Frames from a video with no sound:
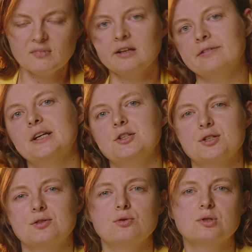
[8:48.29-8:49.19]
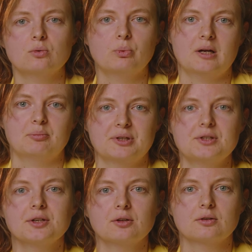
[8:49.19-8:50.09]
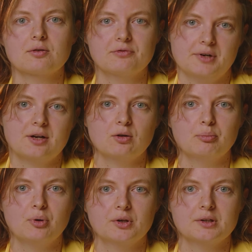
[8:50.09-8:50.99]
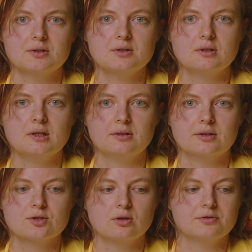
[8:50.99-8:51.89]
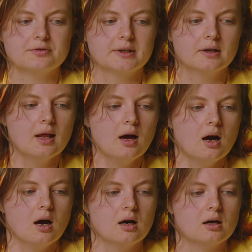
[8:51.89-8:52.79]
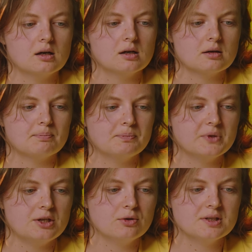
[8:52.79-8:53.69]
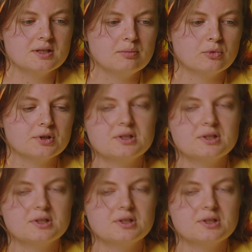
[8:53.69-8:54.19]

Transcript: if they're just using one particular free component in their software. You can see more